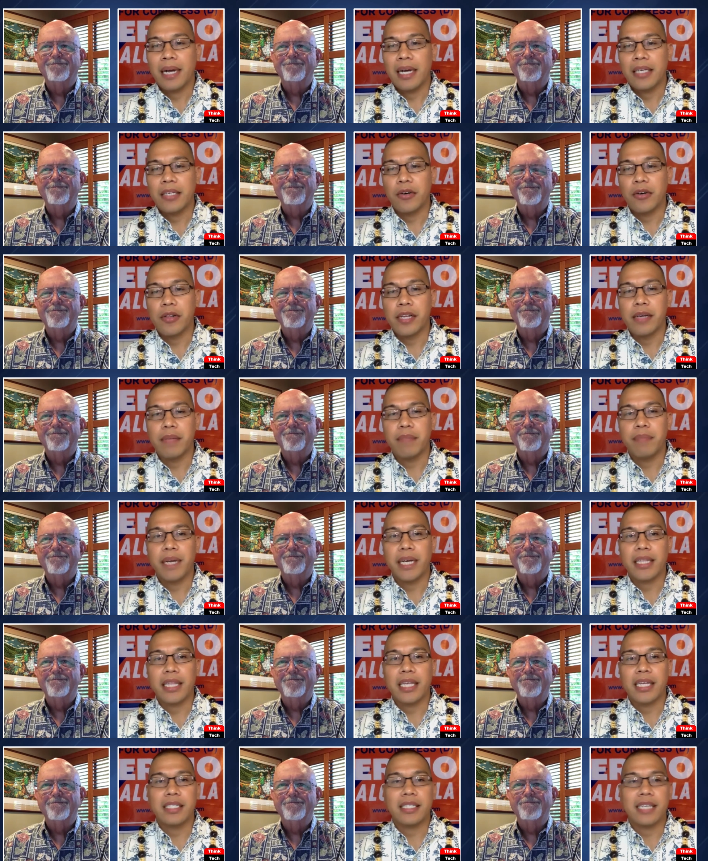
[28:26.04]
Speaker 1: I know the impact
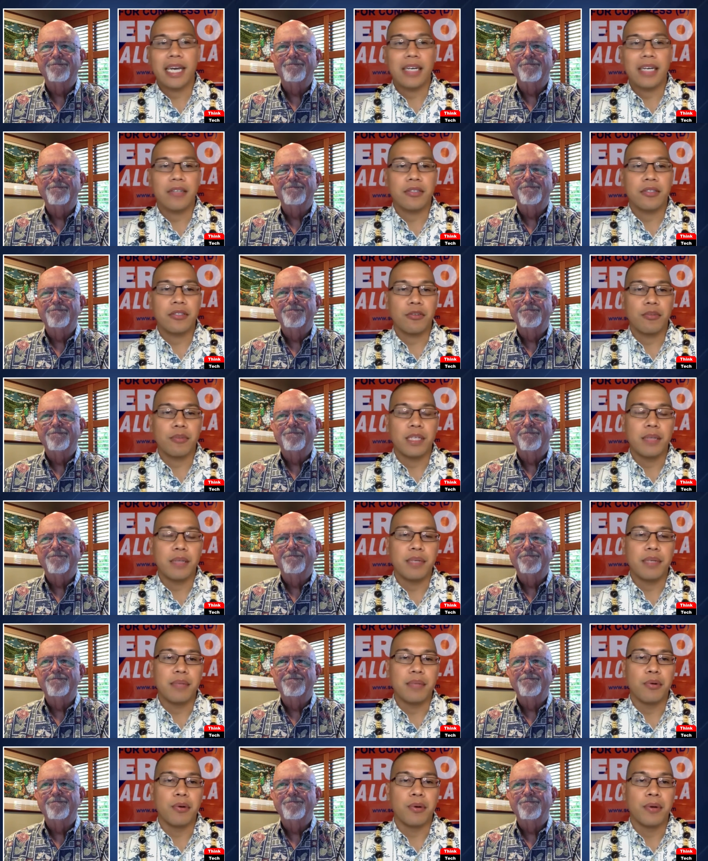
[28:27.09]
that it's had on so many
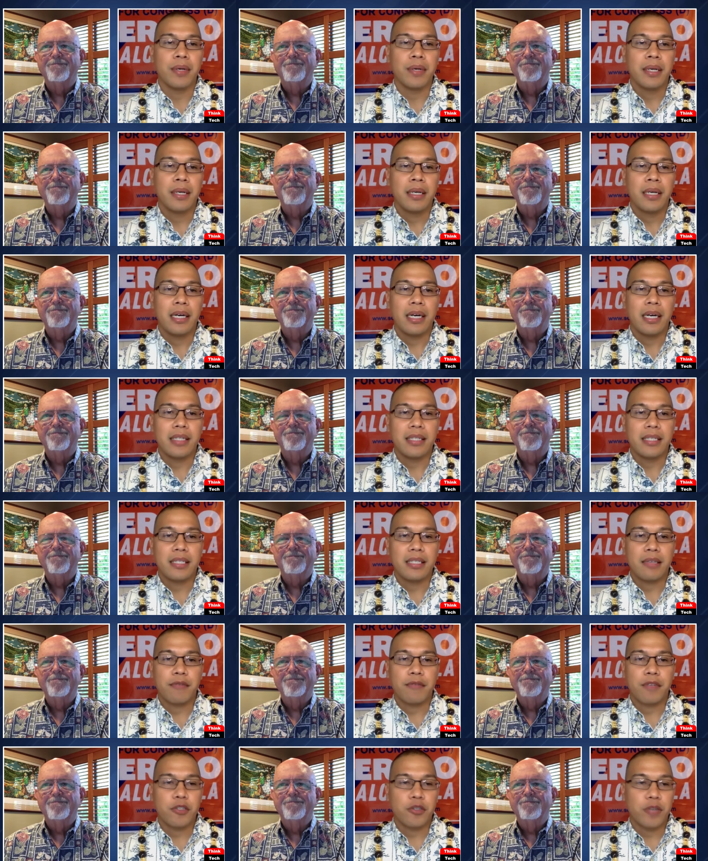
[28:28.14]
people. Uh, just the
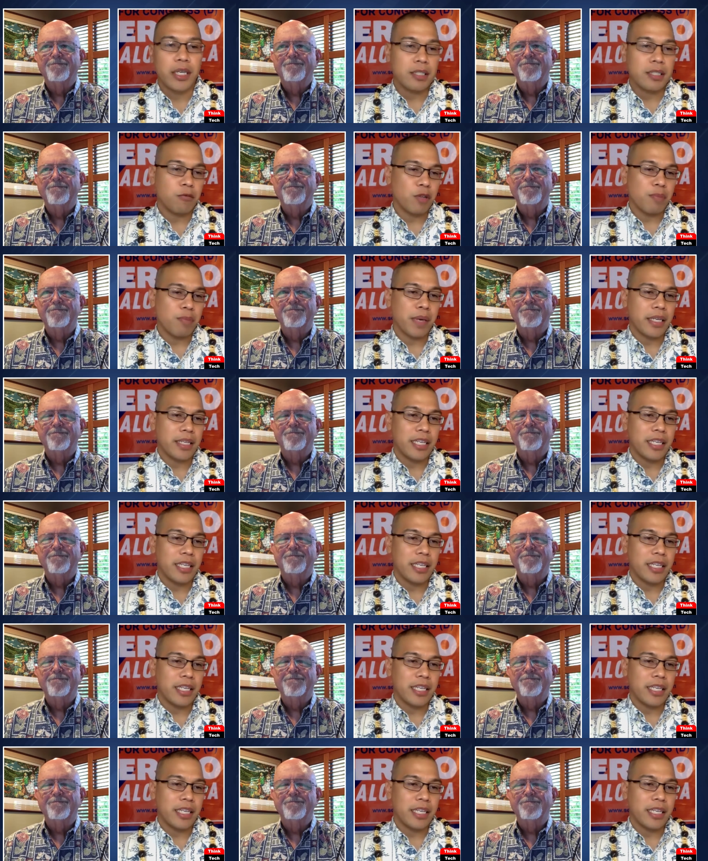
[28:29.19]
frustration with my